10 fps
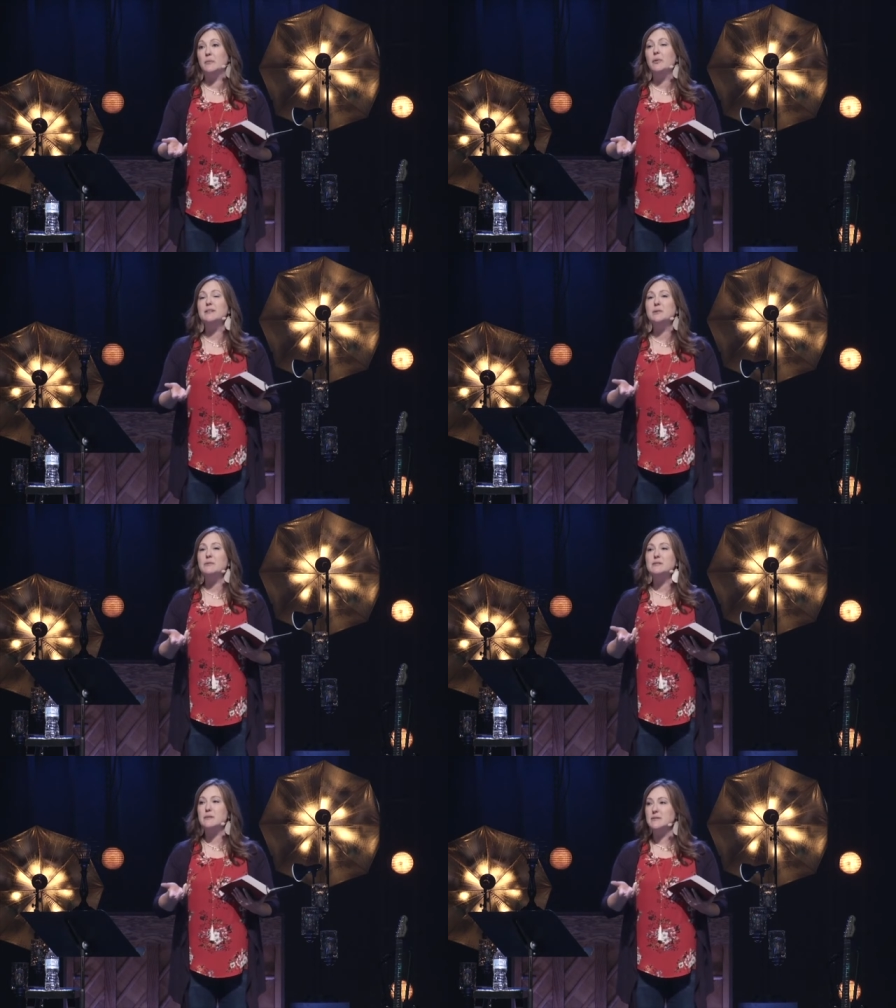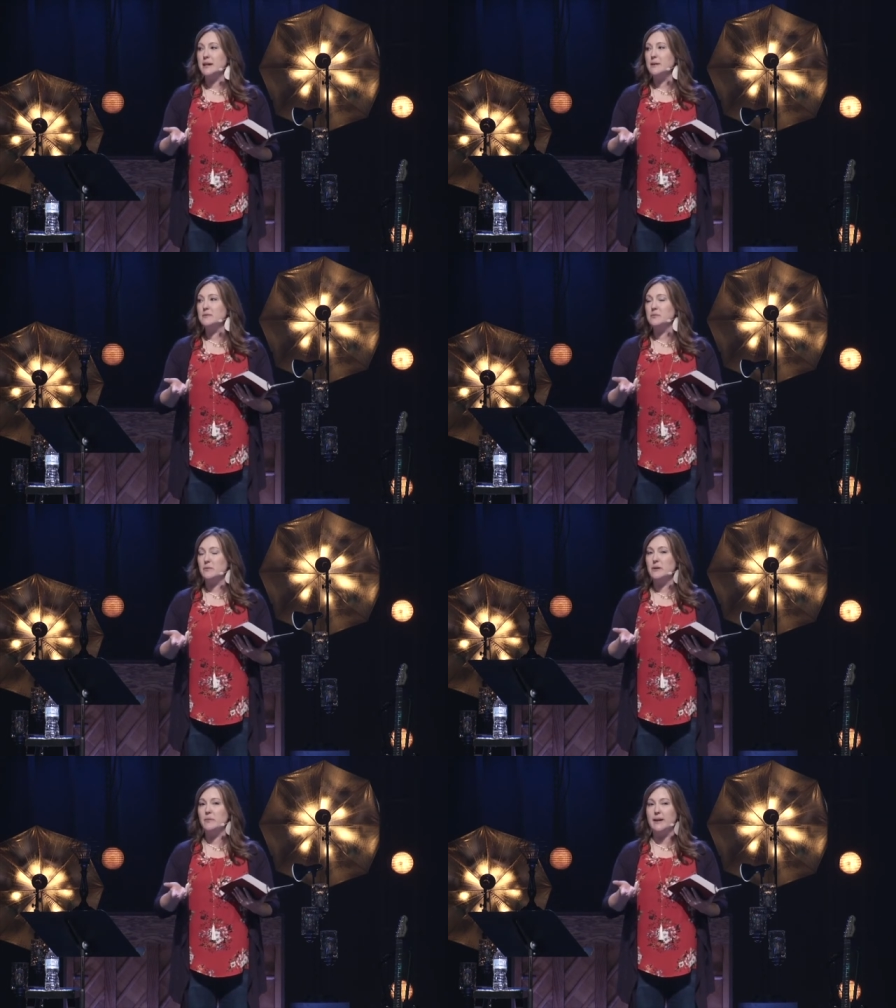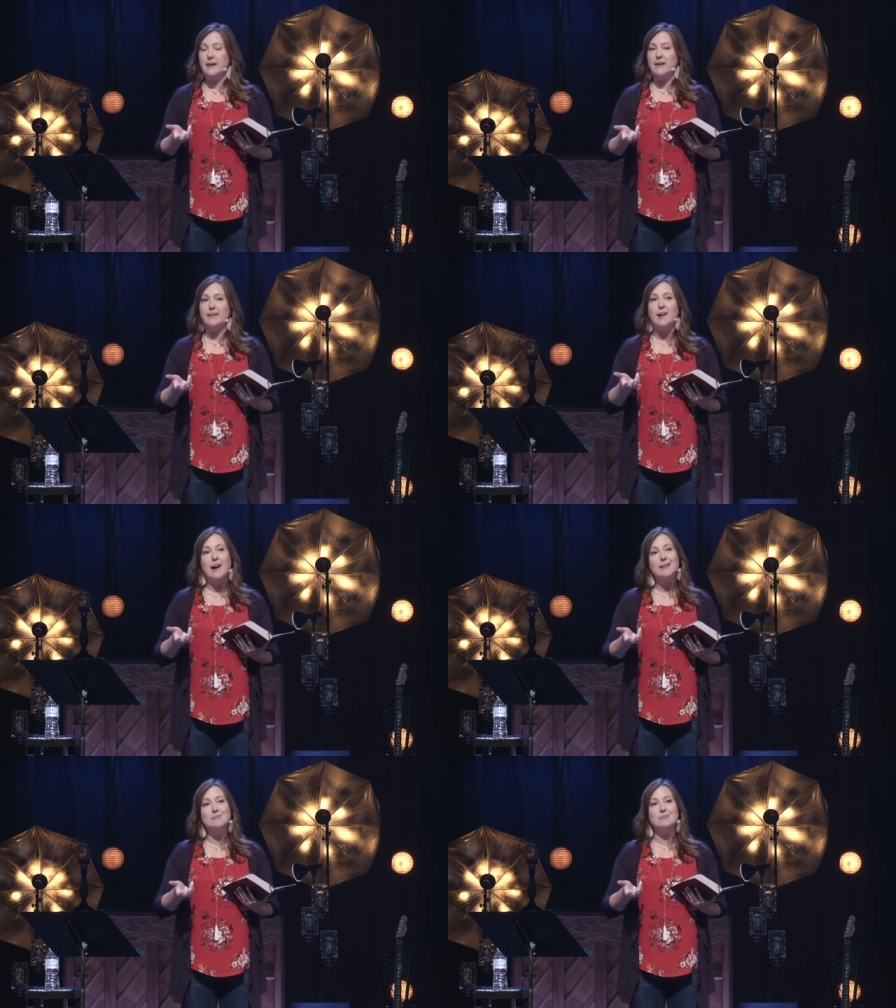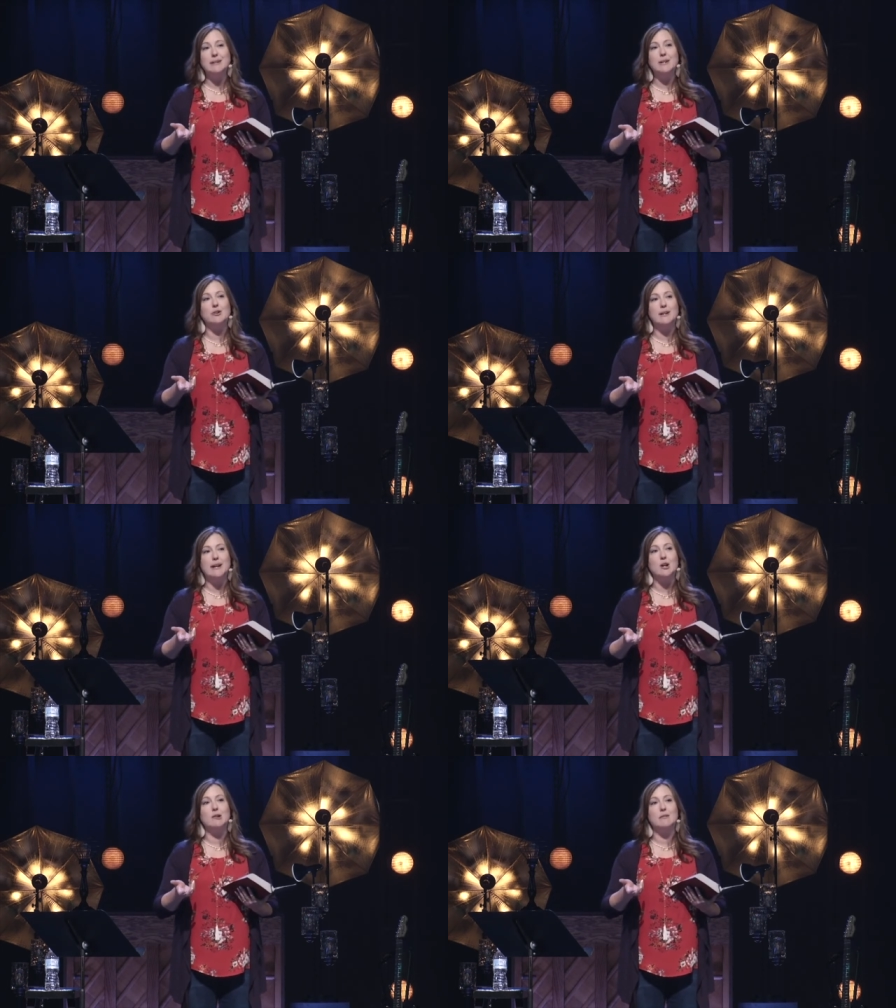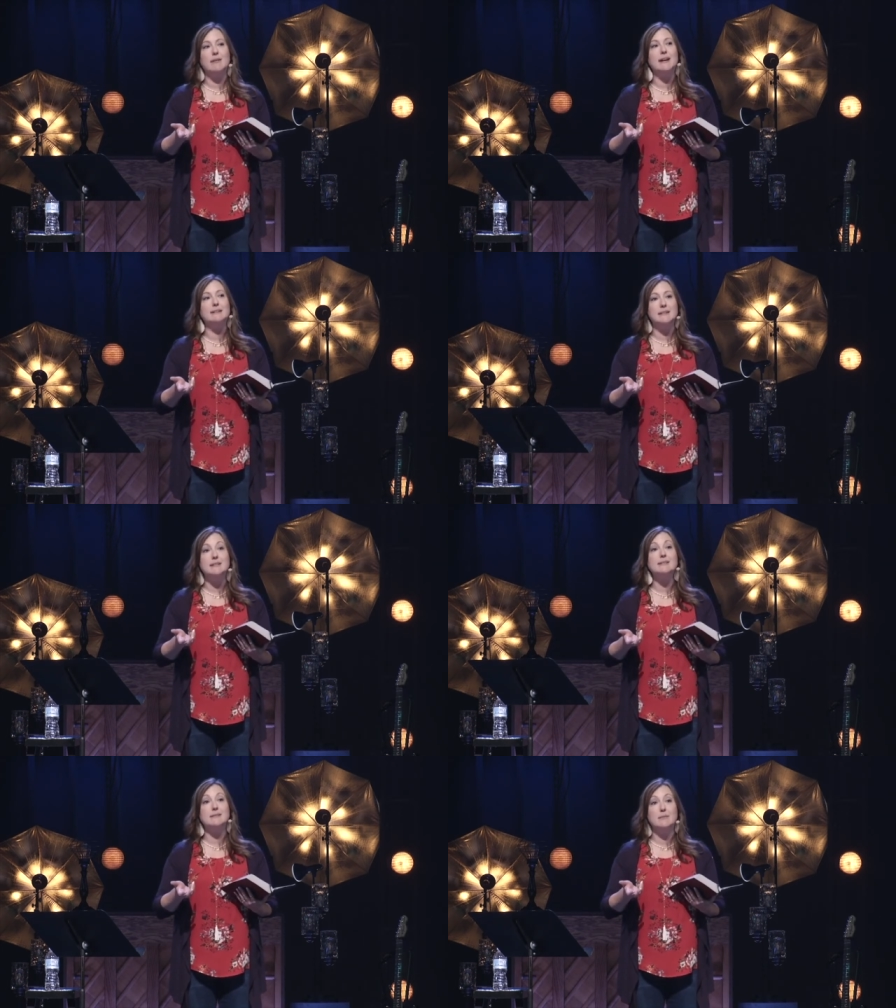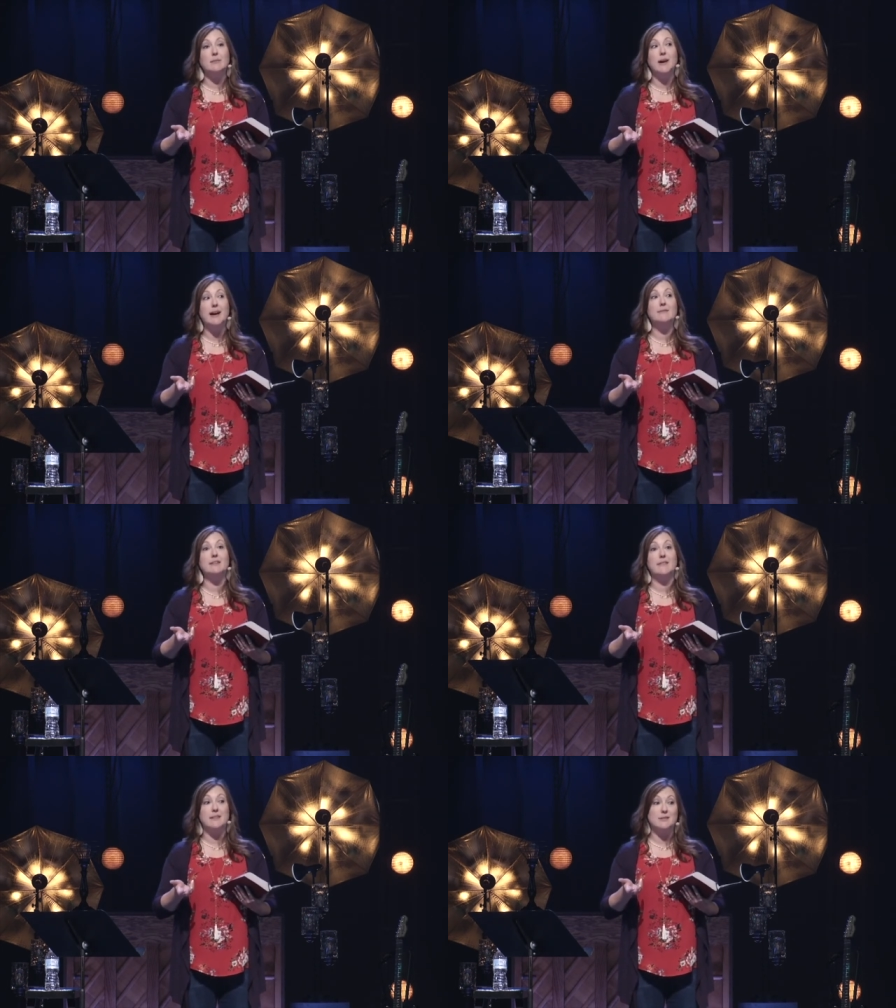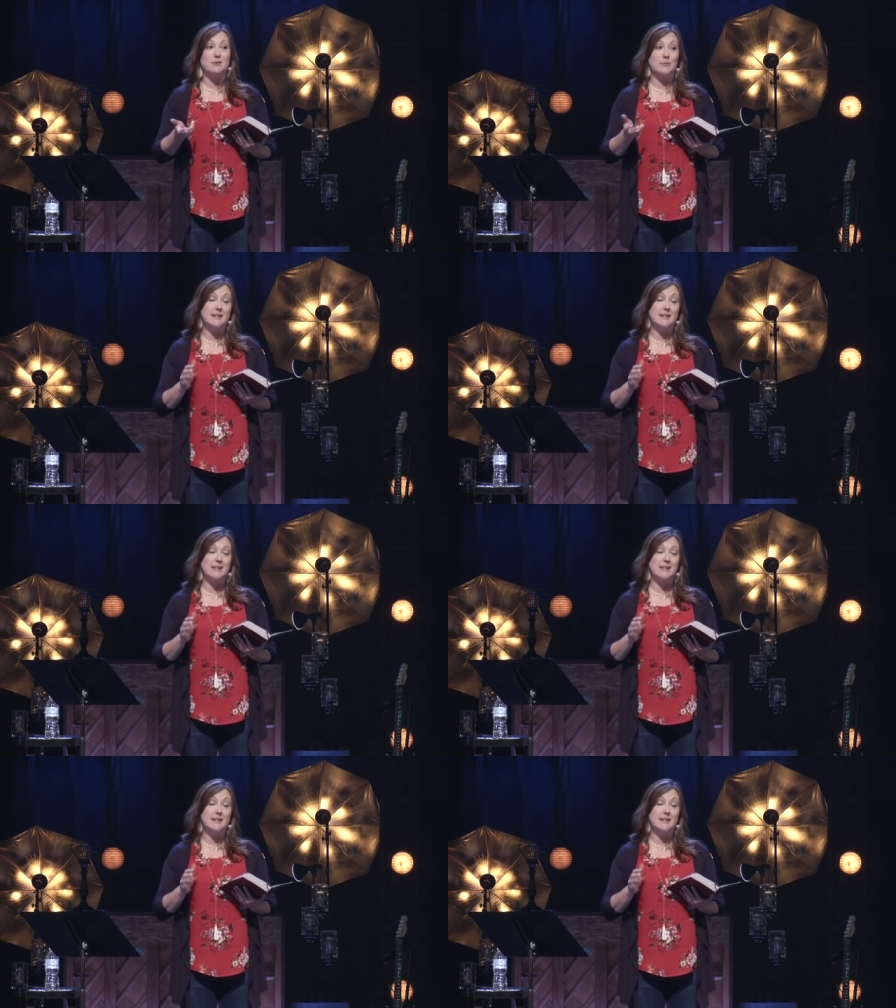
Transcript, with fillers: Boy, don't sometimes when we wait on God, we create our own ideas. I have done this so